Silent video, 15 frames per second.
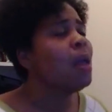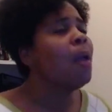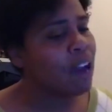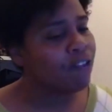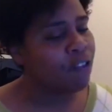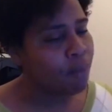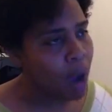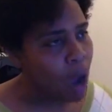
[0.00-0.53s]

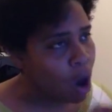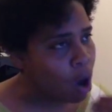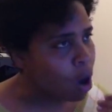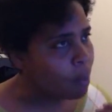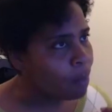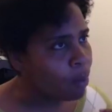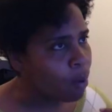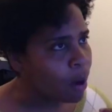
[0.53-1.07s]
Now for my
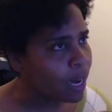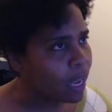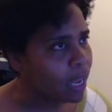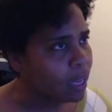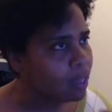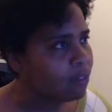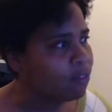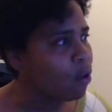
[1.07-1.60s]

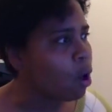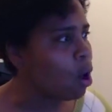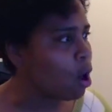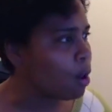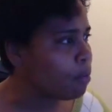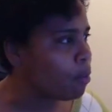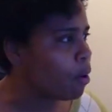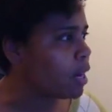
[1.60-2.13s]
onboarding,
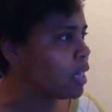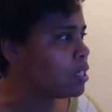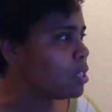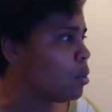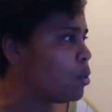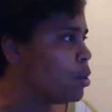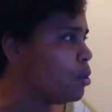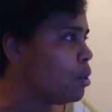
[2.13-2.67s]

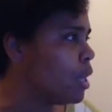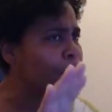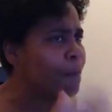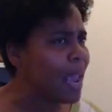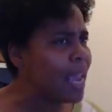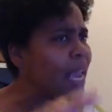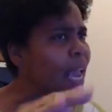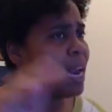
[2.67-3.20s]
so when you
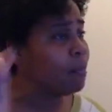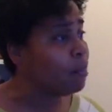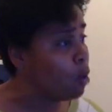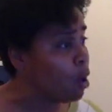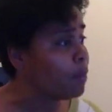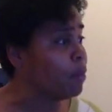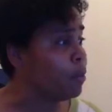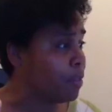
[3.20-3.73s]
make an
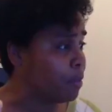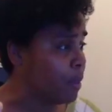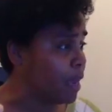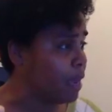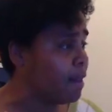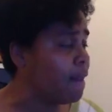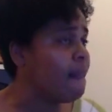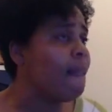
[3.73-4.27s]
appointment with
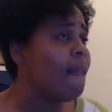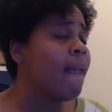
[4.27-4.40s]
me,